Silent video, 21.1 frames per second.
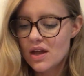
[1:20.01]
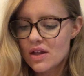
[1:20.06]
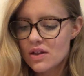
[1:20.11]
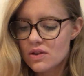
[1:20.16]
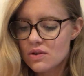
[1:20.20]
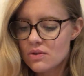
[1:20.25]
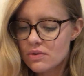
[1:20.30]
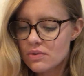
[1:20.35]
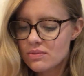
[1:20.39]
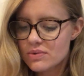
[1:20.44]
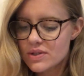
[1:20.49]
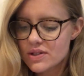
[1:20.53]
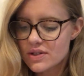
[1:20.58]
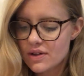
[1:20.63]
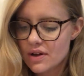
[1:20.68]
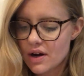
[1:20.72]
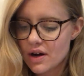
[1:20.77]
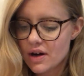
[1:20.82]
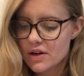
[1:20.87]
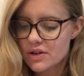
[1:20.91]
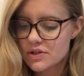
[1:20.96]
The room was
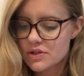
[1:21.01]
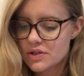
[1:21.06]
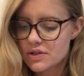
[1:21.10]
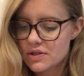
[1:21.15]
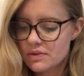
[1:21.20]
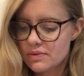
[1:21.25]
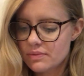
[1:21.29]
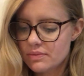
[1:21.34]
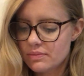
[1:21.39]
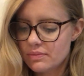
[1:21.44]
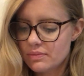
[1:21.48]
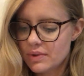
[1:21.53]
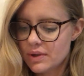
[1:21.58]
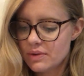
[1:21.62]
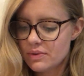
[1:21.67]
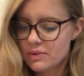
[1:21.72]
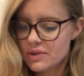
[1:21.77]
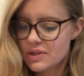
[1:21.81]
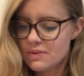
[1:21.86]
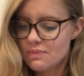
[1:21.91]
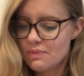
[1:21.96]
large, but it
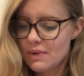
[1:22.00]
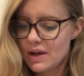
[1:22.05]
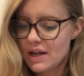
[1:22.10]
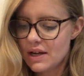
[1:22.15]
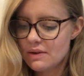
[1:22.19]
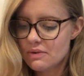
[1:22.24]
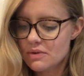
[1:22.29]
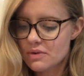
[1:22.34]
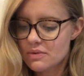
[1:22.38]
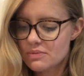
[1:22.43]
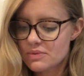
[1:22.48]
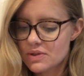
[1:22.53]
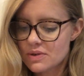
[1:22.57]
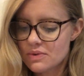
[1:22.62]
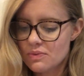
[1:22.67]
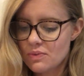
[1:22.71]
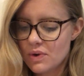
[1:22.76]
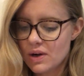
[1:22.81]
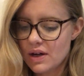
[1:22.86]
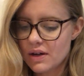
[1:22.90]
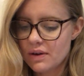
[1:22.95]
was many rooms
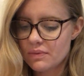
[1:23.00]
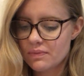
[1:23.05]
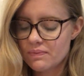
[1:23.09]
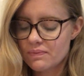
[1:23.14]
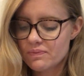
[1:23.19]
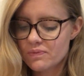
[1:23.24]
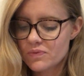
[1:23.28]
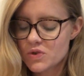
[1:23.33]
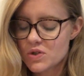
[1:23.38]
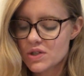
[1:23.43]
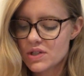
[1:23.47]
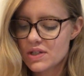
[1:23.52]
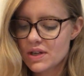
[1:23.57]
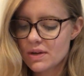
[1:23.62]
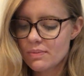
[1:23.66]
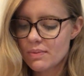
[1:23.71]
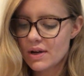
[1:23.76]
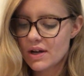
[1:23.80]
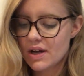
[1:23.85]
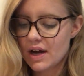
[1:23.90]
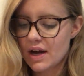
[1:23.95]
in one, just like
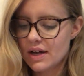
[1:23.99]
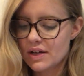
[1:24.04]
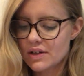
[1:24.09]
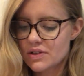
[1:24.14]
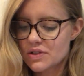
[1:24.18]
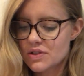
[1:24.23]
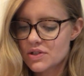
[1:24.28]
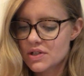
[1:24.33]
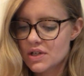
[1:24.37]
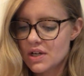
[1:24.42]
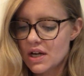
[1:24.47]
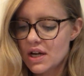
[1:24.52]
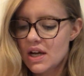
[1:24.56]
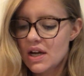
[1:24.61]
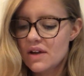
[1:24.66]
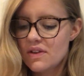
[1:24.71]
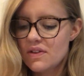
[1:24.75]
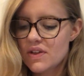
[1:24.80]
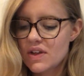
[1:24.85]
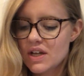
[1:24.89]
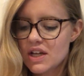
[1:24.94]
my cottage.
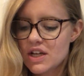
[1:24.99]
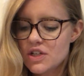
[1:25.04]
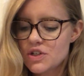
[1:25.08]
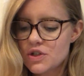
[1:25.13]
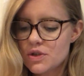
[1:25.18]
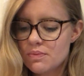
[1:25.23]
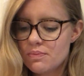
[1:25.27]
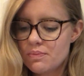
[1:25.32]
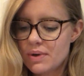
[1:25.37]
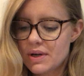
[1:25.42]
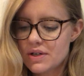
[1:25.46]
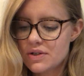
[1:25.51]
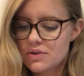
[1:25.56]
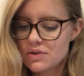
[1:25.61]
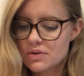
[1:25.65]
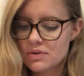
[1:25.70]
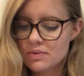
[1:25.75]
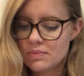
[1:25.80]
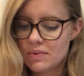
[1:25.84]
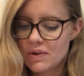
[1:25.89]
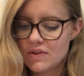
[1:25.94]
The kitchen,
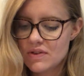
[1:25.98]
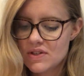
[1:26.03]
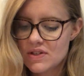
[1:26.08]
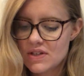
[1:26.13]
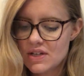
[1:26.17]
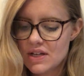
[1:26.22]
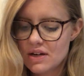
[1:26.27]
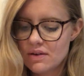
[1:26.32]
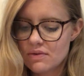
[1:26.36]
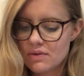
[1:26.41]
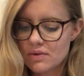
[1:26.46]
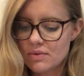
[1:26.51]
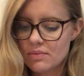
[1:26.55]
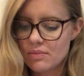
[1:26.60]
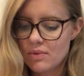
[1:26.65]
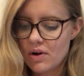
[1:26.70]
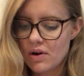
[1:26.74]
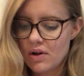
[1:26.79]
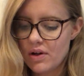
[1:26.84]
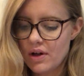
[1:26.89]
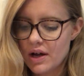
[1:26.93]
bedroom, and the sitting room
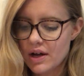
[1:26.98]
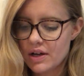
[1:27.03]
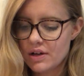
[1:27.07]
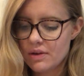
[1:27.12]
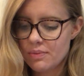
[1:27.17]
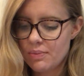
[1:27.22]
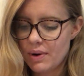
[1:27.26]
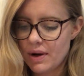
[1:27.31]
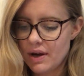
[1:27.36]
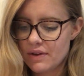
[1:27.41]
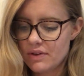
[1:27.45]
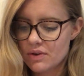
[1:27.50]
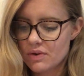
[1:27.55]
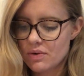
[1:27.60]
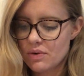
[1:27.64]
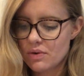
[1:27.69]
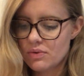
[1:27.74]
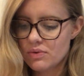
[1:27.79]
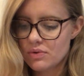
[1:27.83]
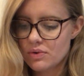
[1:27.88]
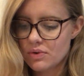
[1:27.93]
all occupied their
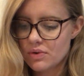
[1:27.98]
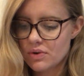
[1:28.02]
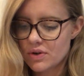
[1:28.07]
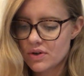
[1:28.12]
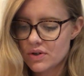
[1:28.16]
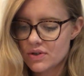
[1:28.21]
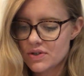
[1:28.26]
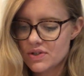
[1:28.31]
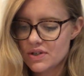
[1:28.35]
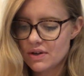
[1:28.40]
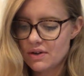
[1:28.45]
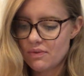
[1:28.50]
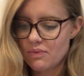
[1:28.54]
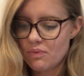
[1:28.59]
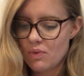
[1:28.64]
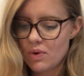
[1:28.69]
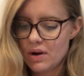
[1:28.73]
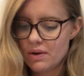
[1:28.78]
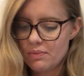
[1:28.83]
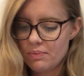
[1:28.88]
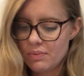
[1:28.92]
own corners of
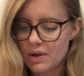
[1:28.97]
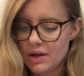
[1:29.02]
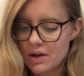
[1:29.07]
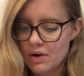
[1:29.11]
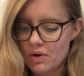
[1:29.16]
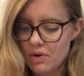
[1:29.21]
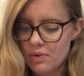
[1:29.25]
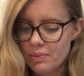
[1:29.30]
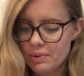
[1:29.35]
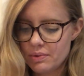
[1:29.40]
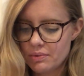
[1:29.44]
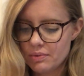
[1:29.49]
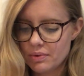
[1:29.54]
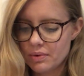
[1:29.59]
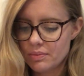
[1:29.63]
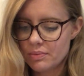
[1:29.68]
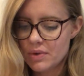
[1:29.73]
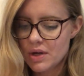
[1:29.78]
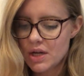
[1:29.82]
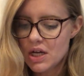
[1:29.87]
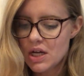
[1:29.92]
one big open
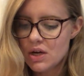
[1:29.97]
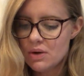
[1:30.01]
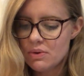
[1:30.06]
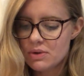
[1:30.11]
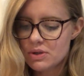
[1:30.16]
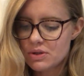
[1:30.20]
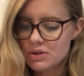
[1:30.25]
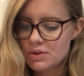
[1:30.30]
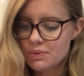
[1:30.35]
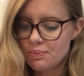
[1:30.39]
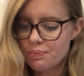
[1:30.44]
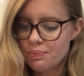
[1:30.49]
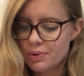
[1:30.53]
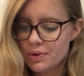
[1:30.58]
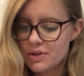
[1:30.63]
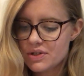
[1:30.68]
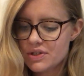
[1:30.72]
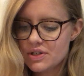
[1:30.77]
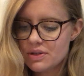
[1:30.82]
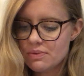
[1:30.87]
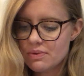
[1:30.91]
room, which was
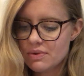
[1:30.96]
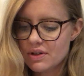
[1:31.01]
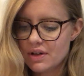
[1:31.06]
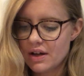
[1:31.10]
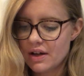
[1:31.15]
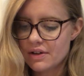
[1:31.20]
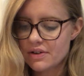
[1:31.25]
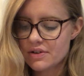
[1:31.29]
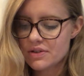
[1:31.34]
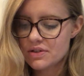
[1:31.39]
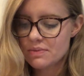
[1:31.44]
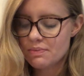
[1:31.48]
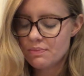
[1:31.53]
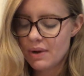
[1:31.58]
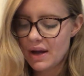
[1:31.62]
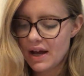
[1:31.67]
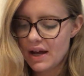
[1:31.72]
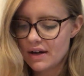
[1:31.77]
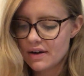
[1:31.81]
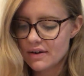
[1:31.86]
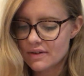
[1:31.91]
bursting with colors and
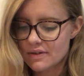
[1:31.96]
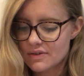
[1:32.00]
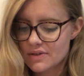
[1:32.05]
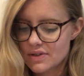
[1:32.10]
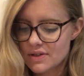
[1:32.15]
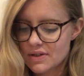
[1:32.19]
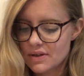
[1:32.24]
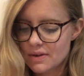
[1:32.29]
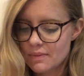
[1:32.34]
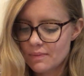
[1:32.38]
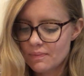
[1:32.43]
patterns.